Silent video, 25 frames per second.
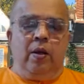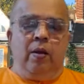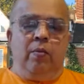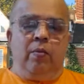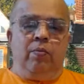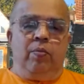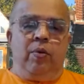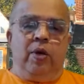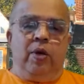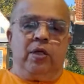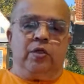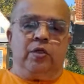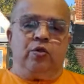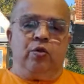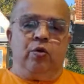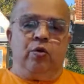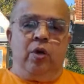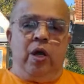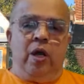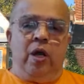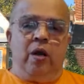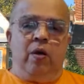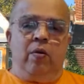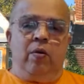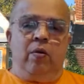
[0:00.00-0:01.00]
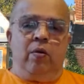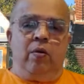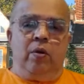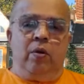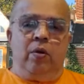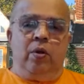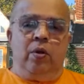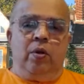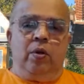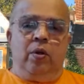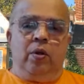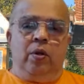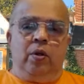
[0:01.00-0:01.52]
plus you have
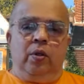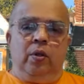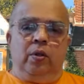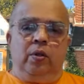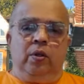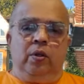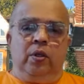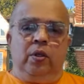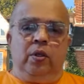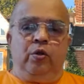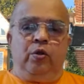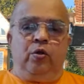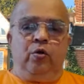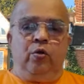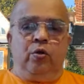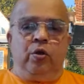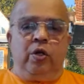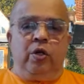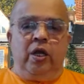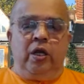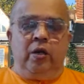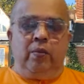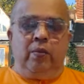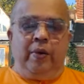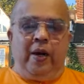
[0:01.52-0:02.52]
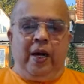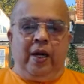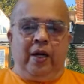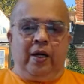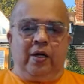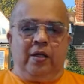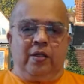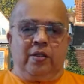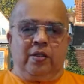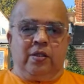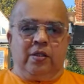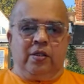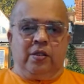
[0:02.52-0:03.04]
the yogic
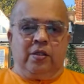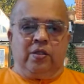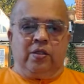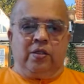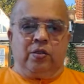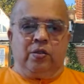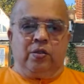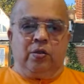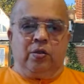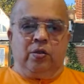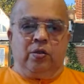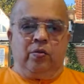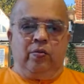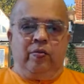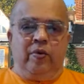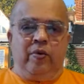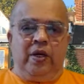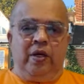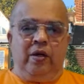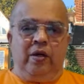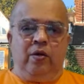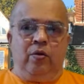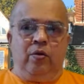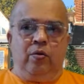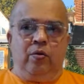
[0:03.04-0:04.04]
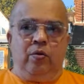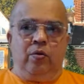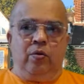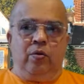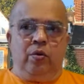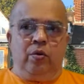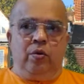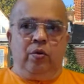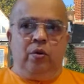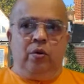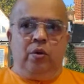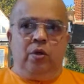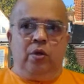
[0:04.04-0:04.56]
practices. So when you
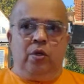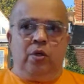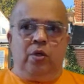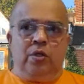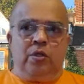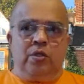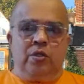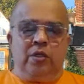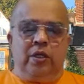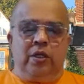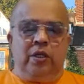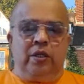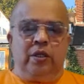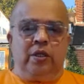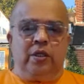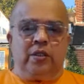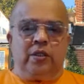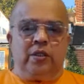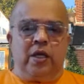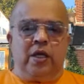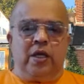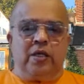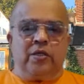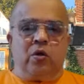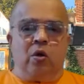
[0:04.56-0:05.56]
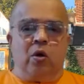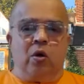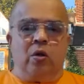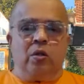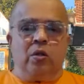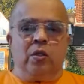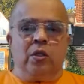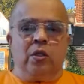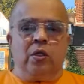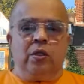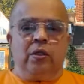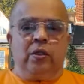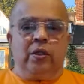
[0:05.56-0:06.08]
synthesize all
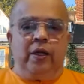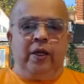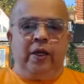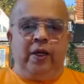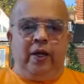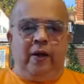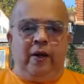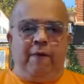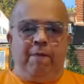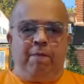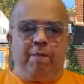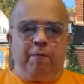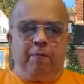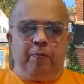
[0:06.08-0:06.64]
the three,